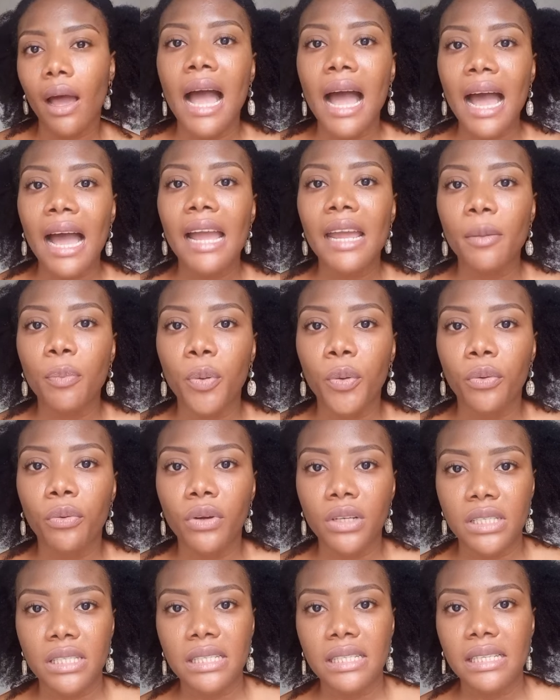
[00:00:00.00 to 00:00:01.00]
High
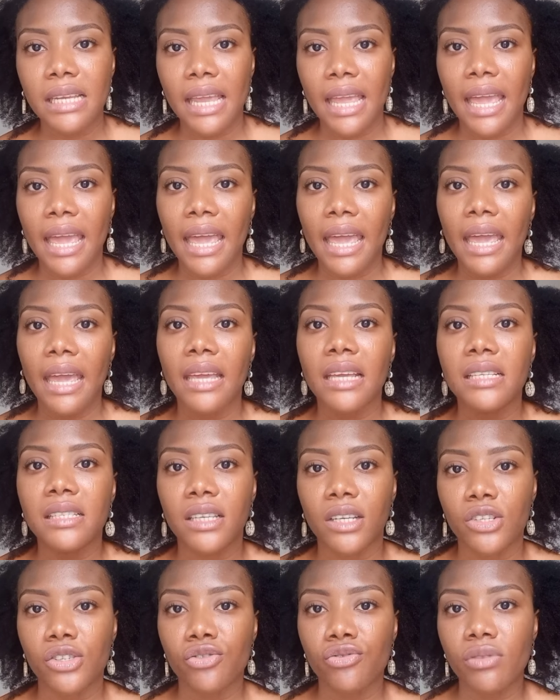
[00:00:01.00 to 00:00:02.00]
porosity hair is
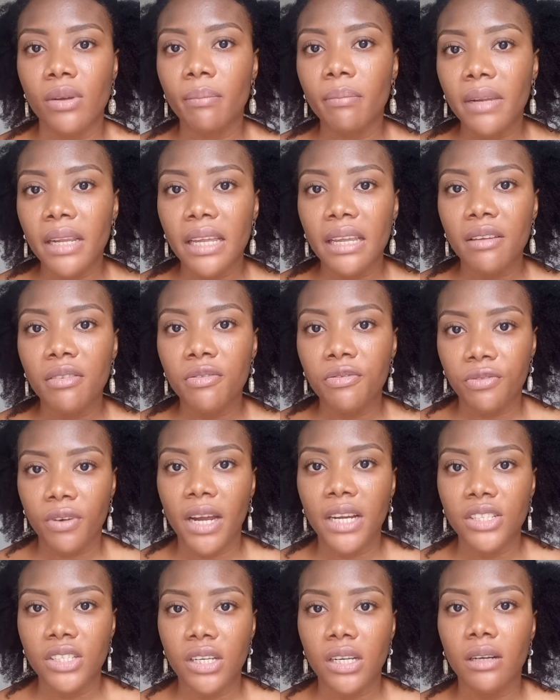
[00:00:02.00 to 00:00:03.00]
extremely
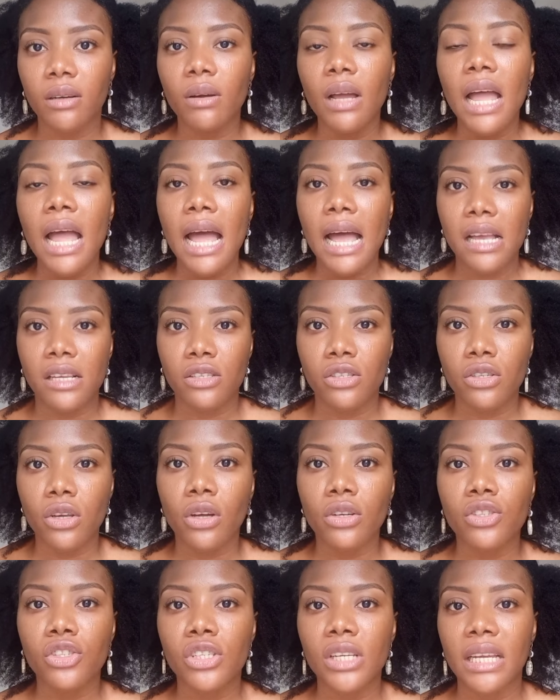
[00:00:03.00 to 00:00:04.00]
fragile. As
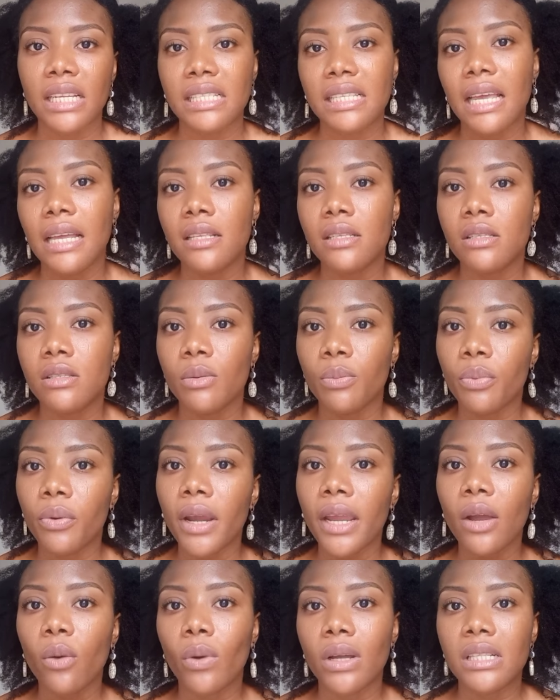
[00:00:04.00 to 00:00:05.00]
such, it tends to
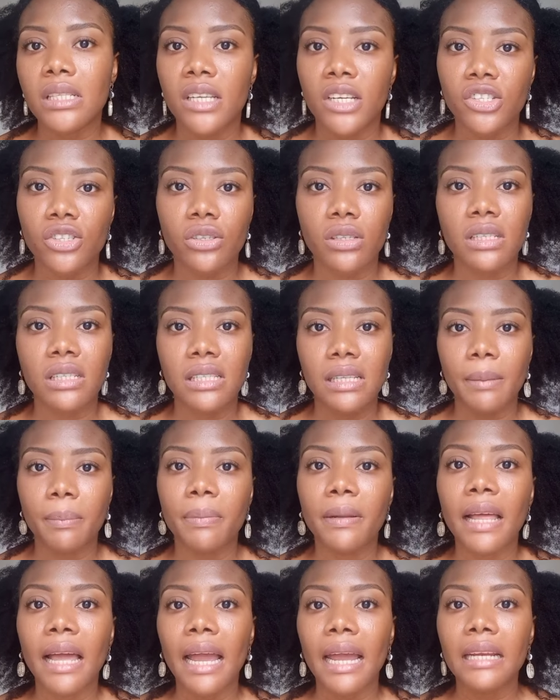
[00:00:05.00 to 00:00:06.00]
break when tension is
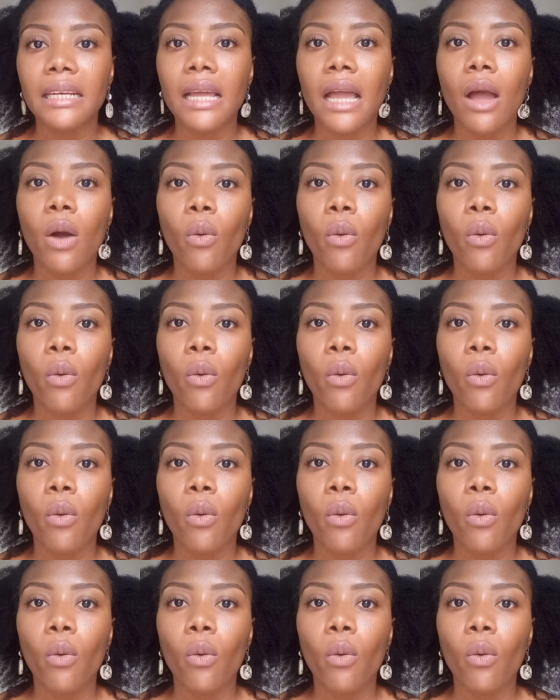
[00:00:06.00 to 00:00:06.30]
applied,